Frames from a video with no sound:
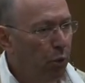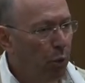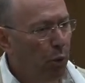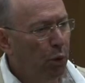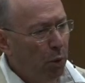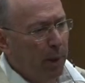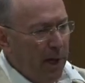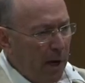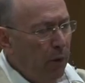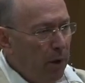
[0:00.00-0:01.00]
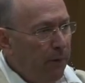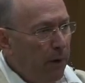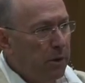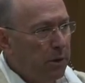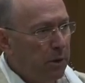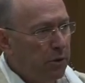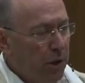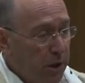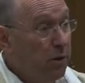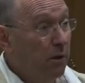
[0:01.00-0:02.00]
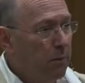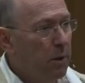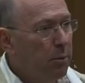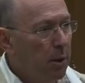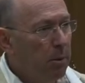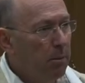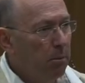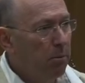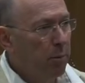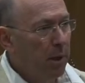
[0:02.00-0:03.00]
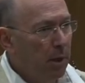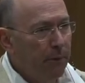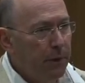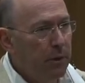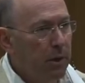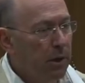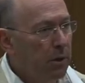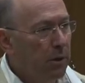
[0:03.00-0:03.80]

you know, we're narrowly focused on trying to solve one problem, but often you can,